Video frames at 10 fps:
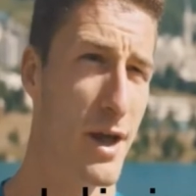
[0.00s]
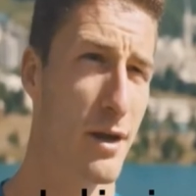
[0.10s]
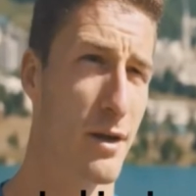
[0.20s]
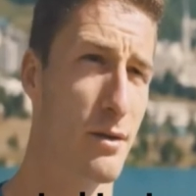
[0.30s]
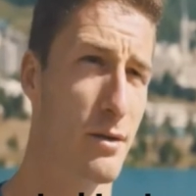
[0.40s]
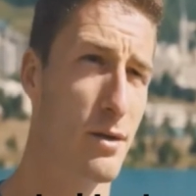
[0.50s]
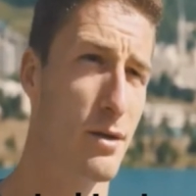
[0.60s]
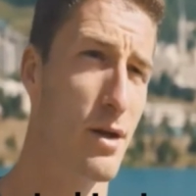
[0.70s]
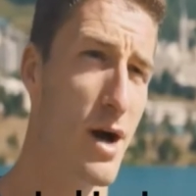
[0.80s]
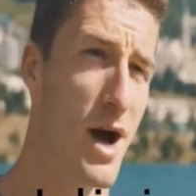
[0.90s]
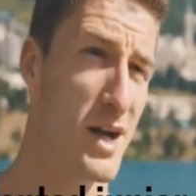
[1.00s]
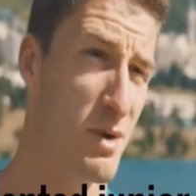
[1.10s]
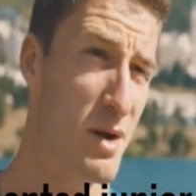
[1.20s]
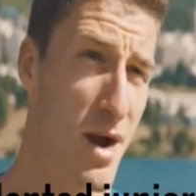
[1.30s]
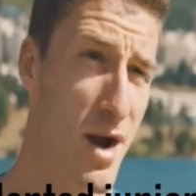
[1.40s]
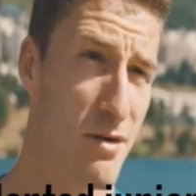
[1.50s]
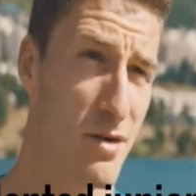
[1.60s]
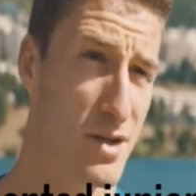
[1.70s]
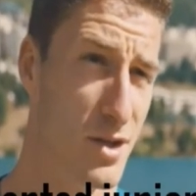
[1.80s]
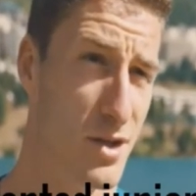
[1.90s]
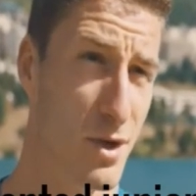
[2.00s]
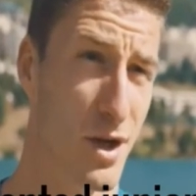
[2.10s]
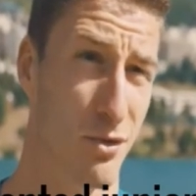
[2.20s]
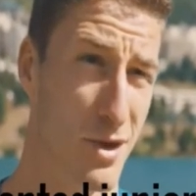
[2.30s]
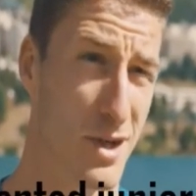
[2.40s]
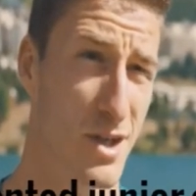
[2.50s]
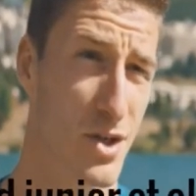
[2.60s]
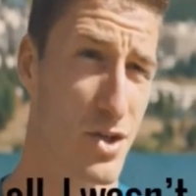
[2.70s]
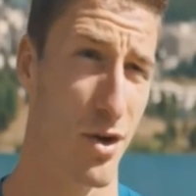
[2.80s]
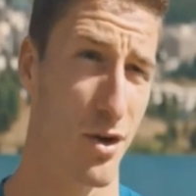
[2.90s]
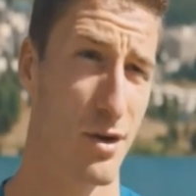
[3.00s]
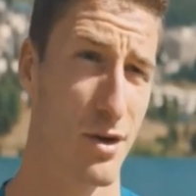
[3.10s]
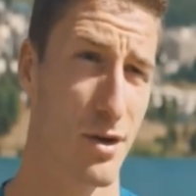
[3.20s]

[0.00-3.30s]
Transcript: for enjoyment and it didn't come naturally to me when I was young.